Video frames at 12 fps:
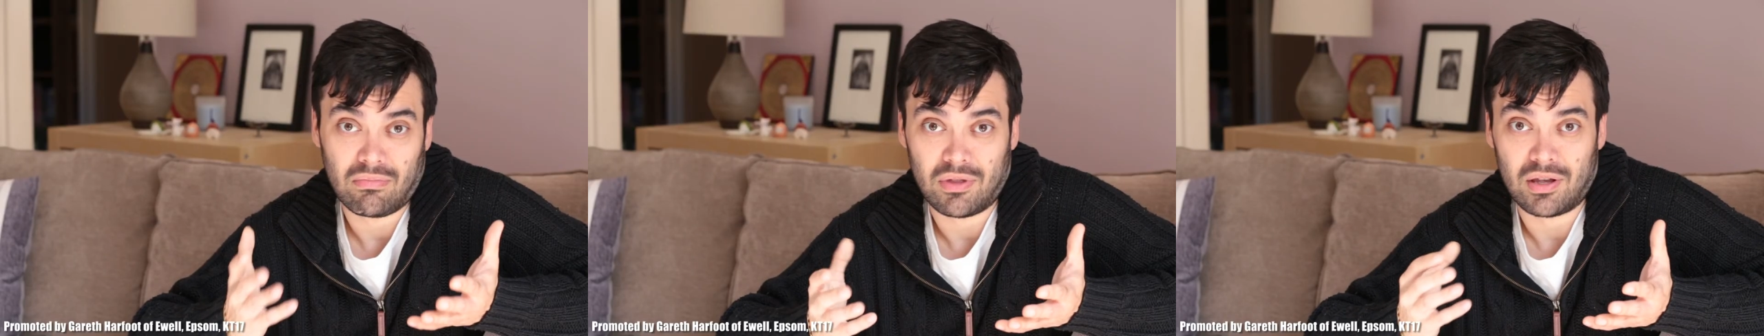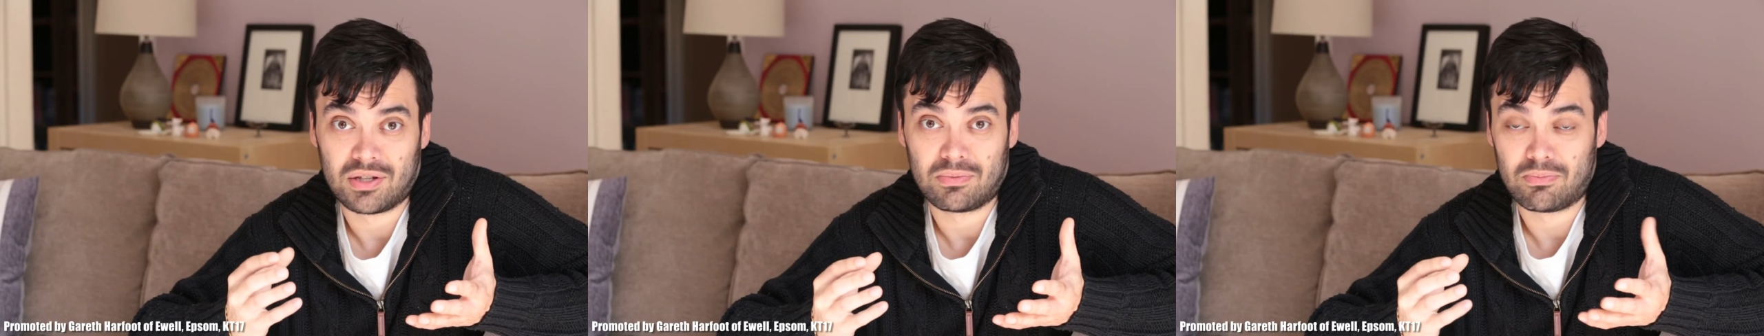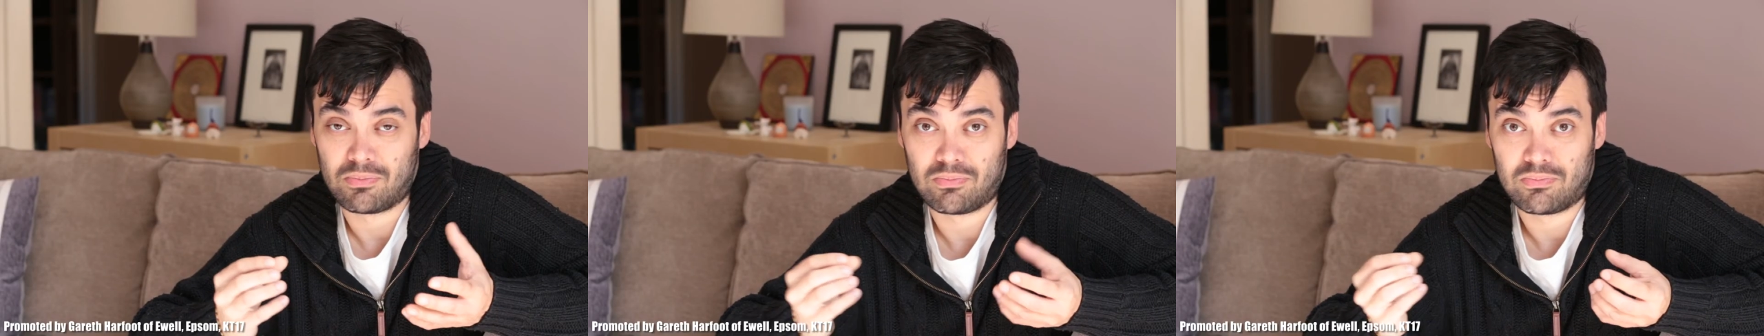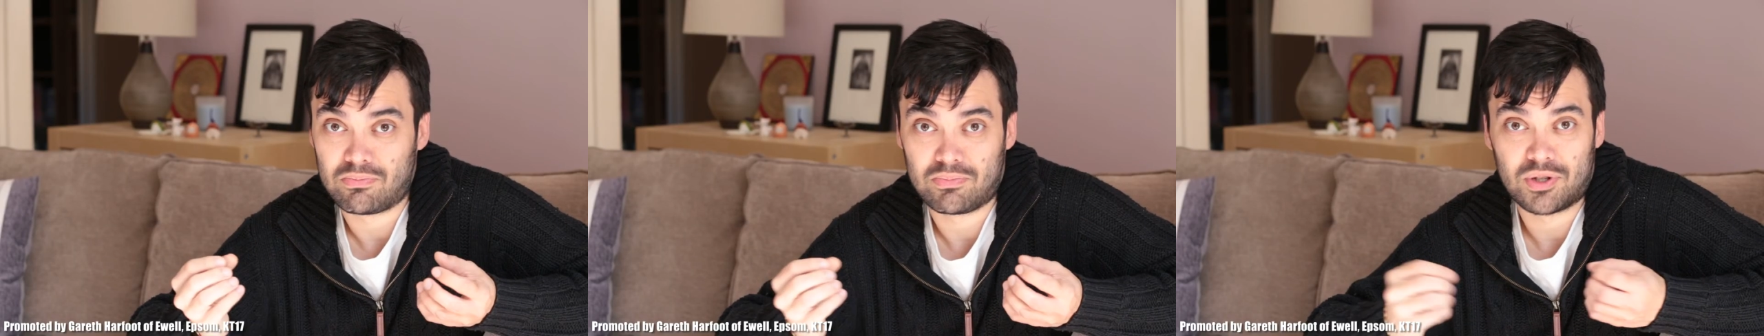this
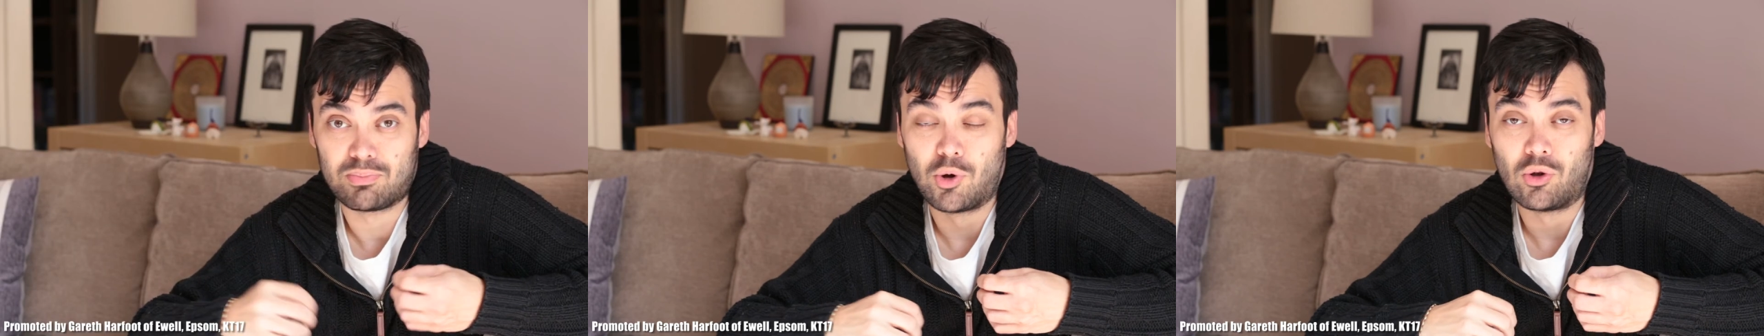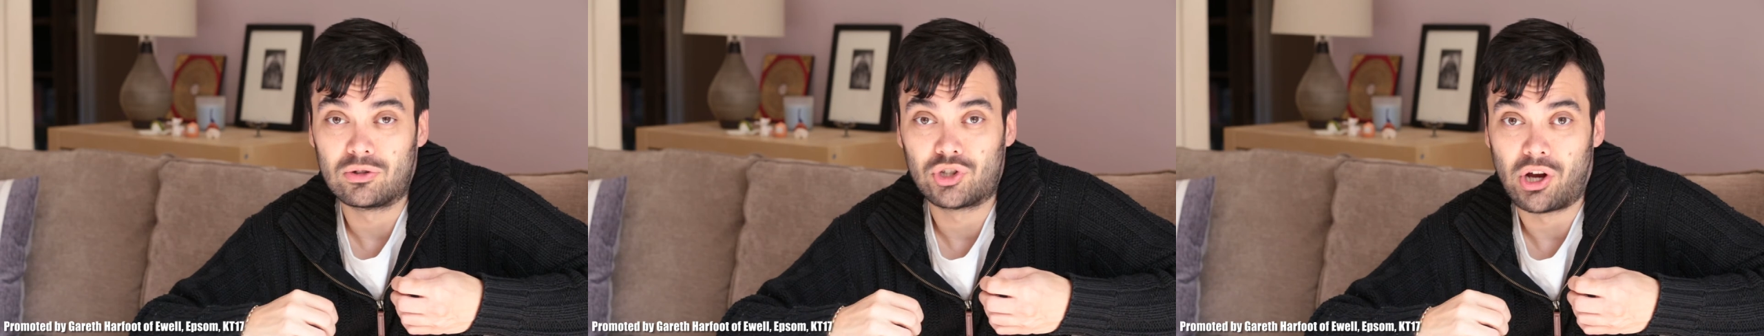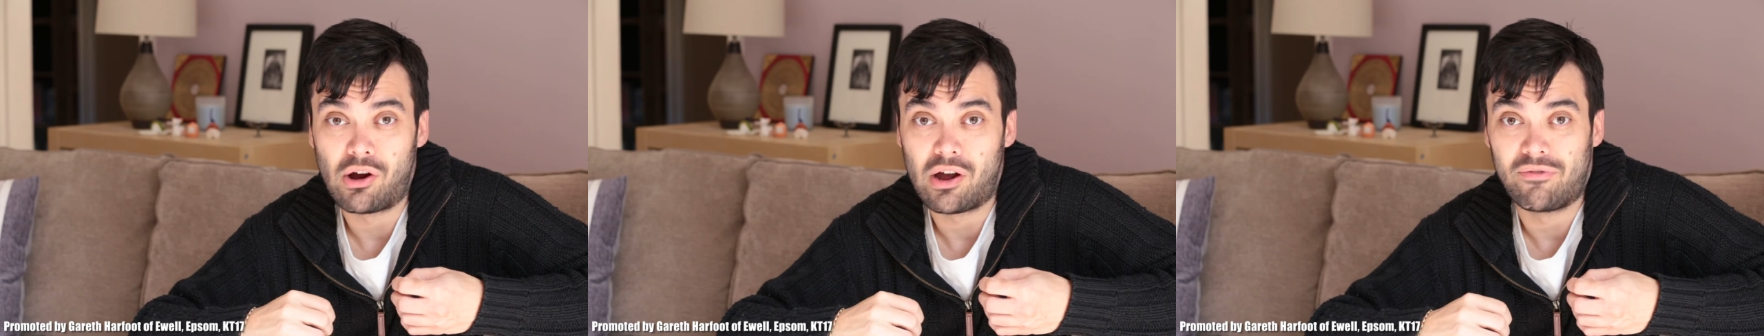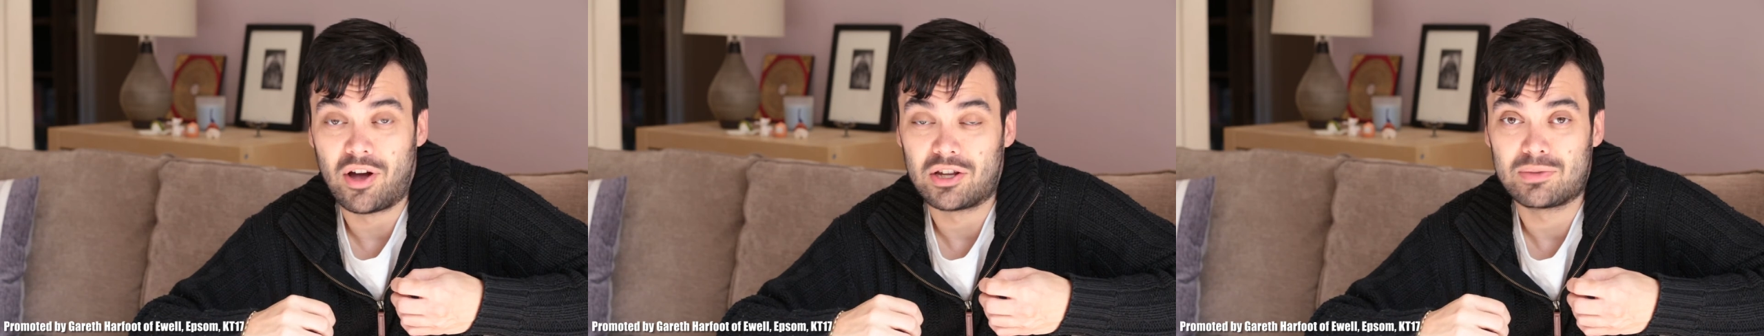small
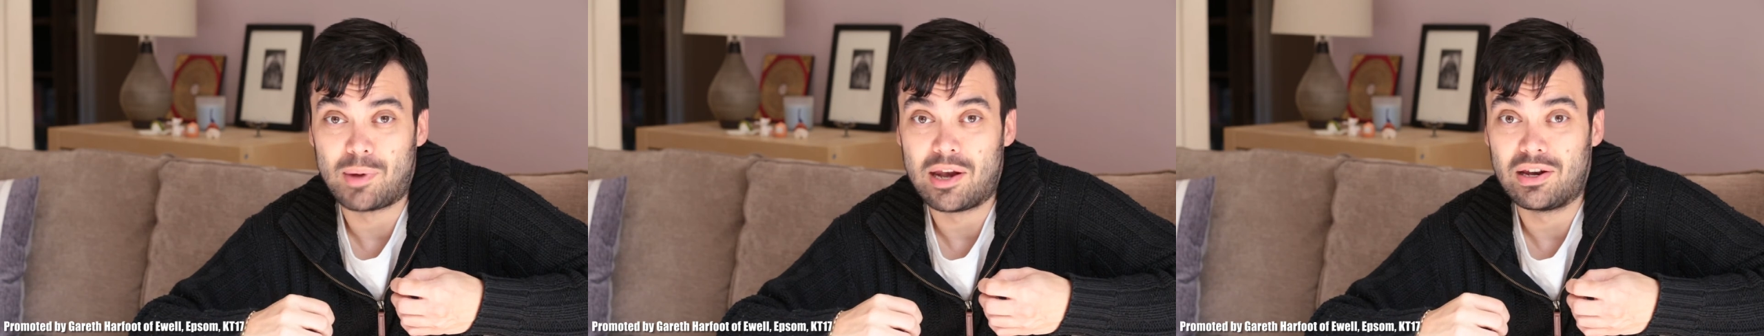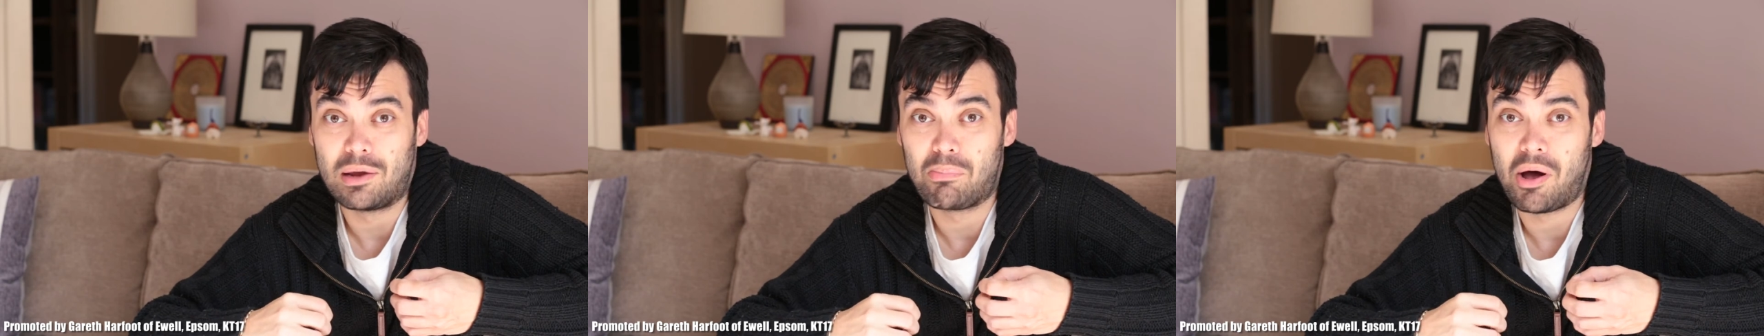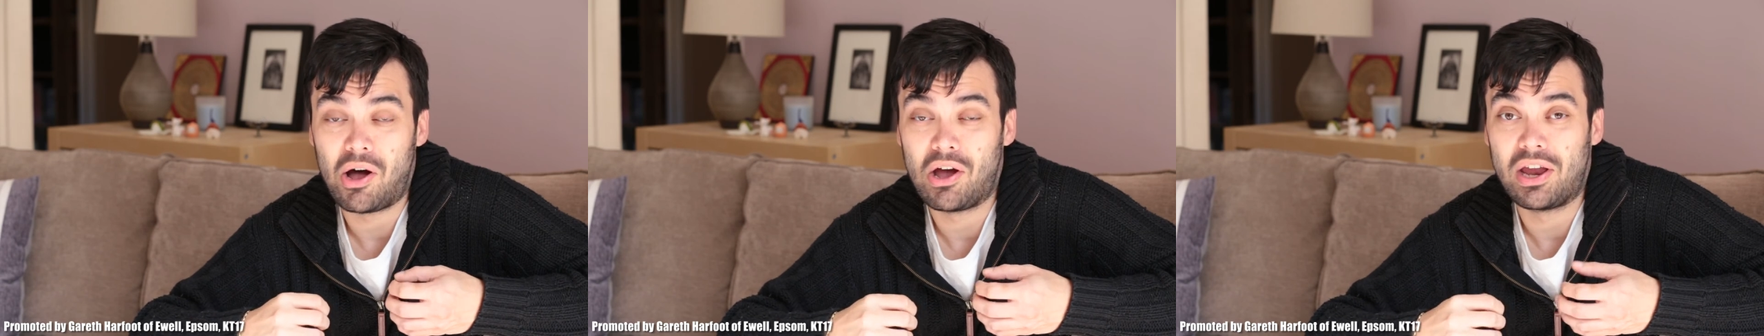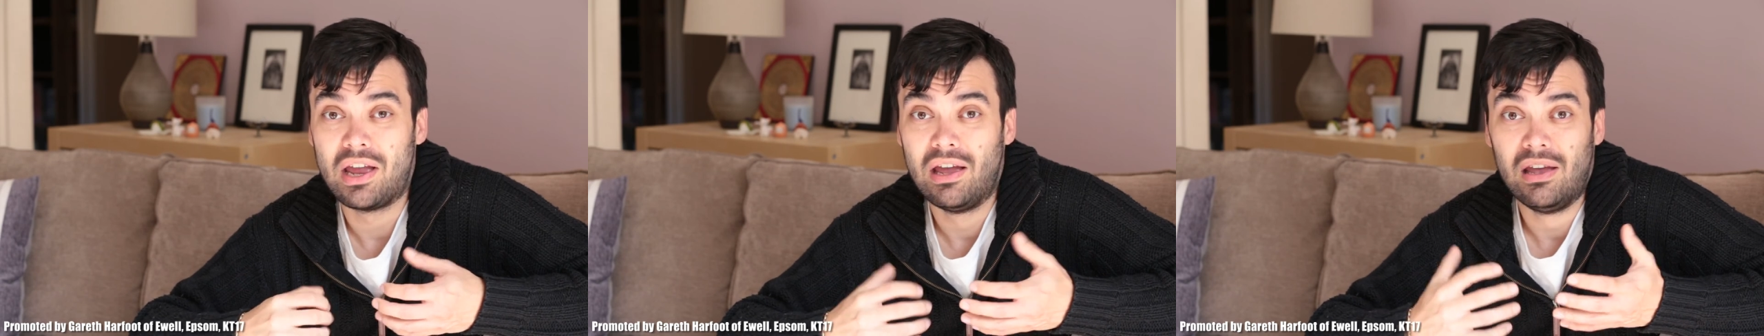chunk of our spending
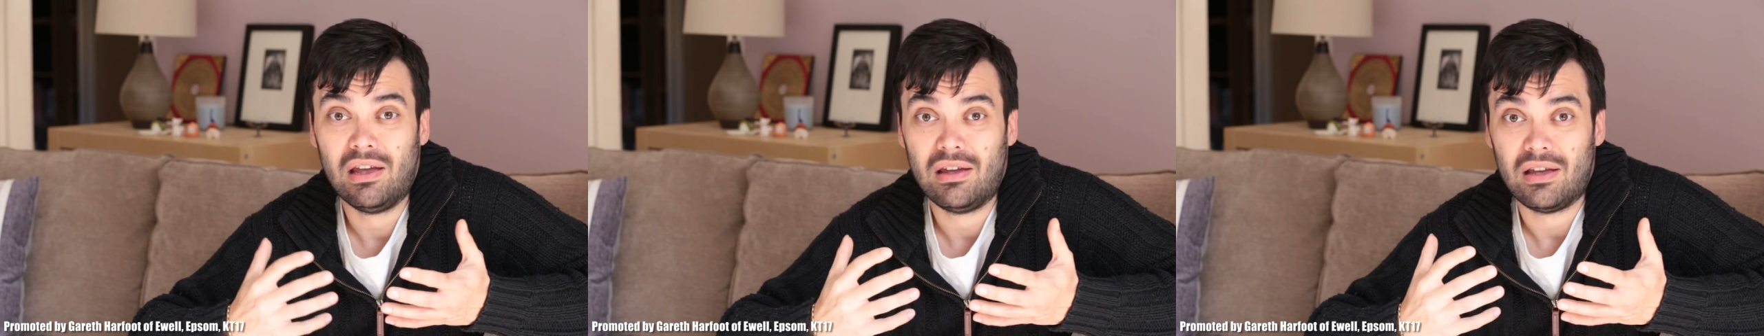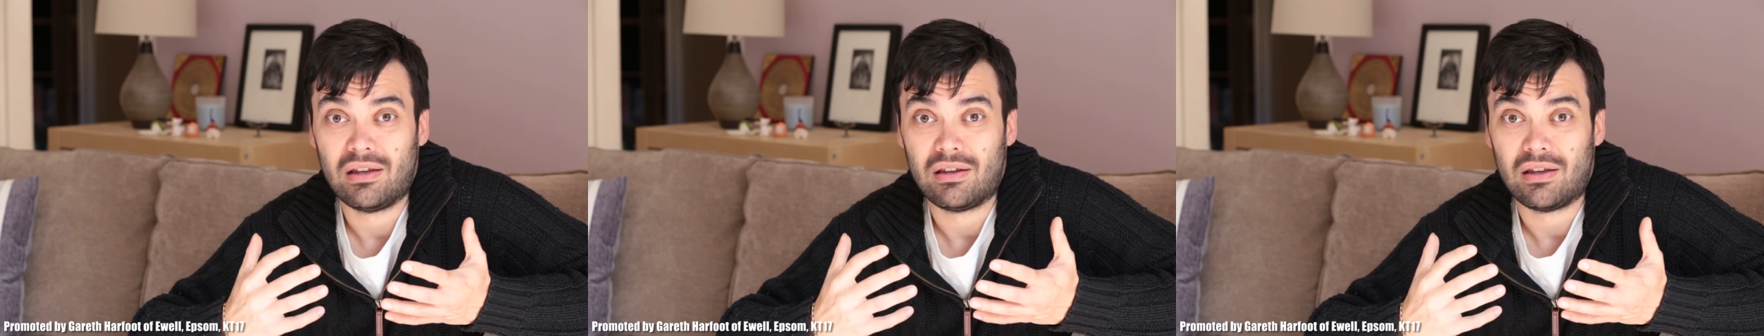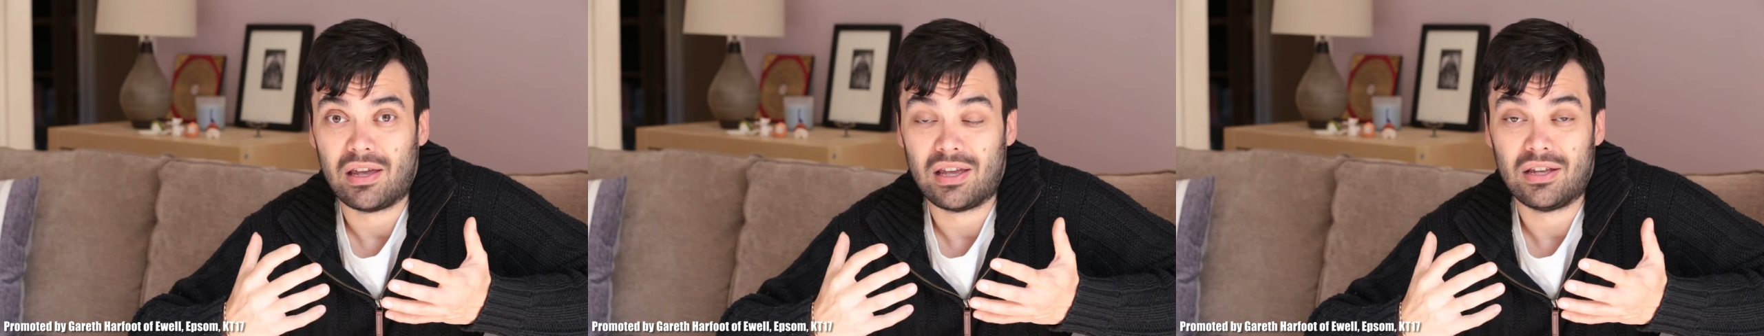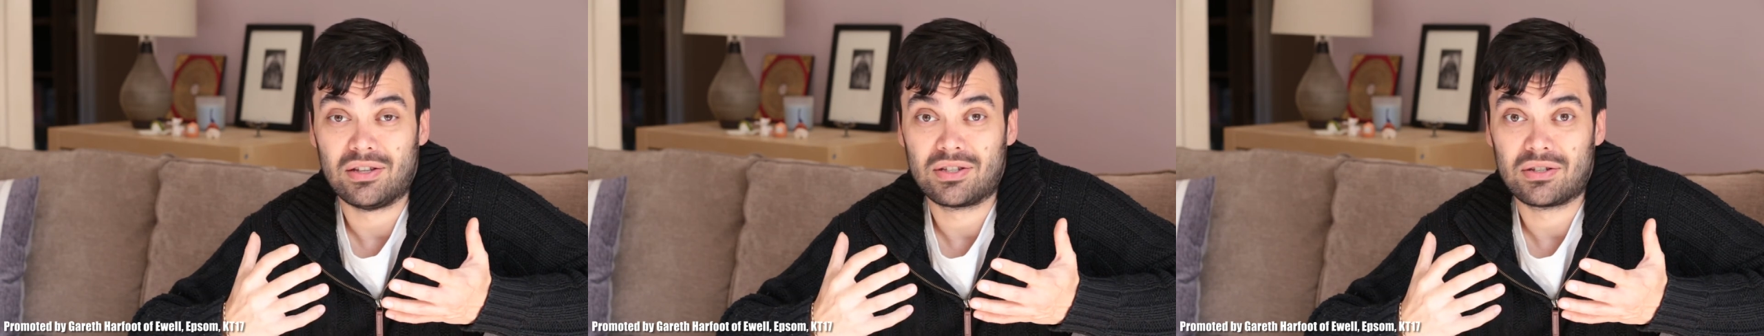pie
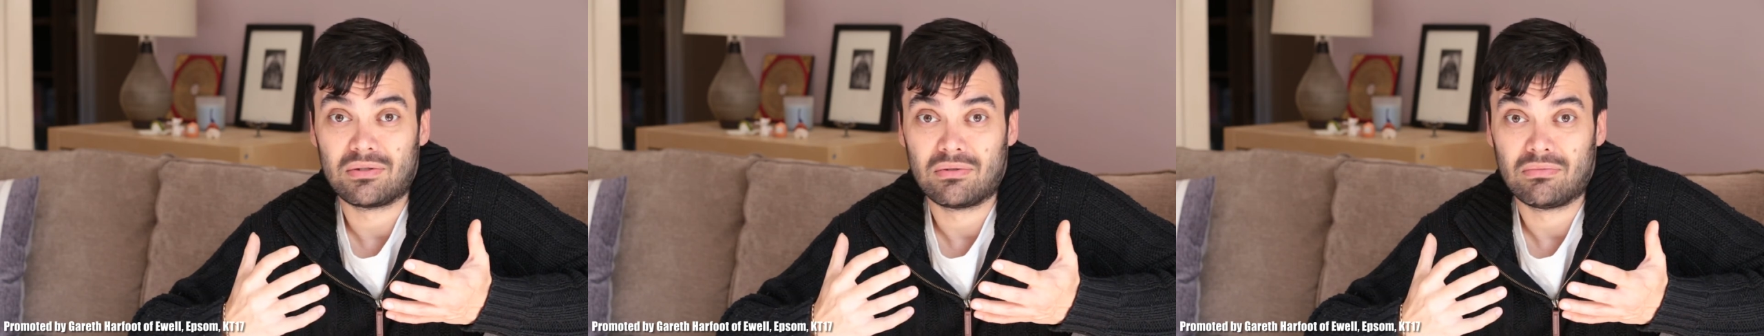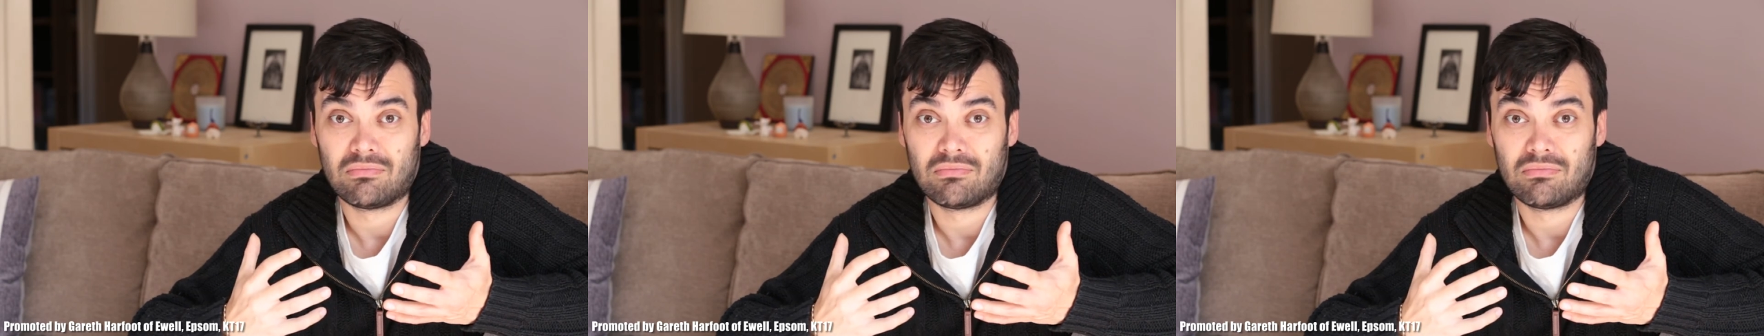is